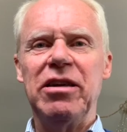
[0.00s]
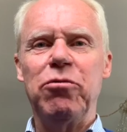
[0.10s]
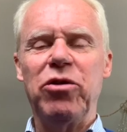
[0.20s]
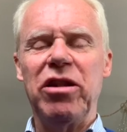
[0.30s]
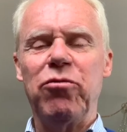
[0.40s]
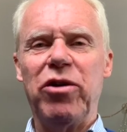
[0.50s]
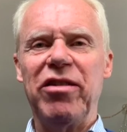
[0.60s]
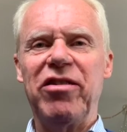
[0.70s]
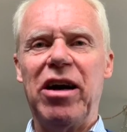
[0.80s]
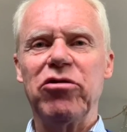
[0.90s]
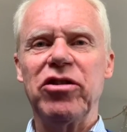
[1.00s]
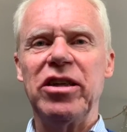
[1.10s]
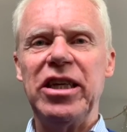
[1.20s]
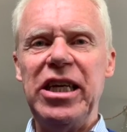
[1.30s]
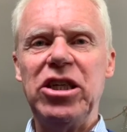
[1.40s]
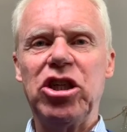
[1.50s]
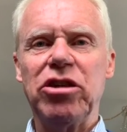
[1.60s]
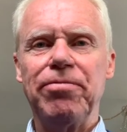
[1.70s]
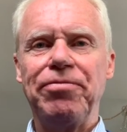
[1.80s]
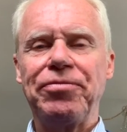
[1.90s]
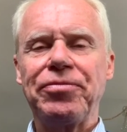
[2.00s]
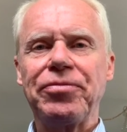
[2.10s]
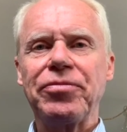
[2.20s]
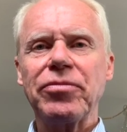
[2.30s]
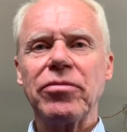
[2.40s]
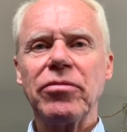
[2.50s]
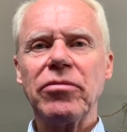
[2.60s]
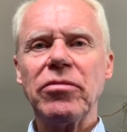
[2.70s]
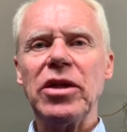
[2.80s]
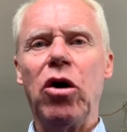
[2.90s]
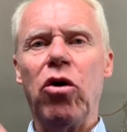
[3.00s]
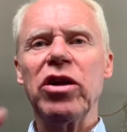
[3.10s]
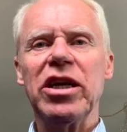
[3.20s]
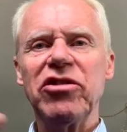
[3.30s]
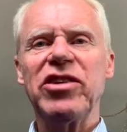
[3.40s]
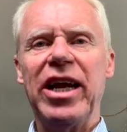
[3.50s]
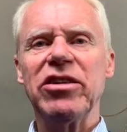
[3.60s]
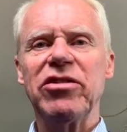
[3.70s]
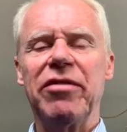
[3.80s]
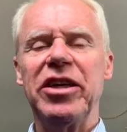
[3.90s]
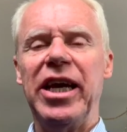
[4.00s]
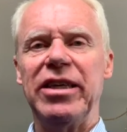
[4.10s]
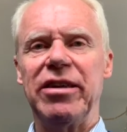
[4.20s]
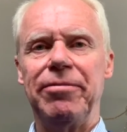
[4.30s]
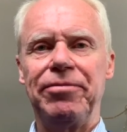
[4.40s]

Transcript: with 1,000 each on Sales Navigator.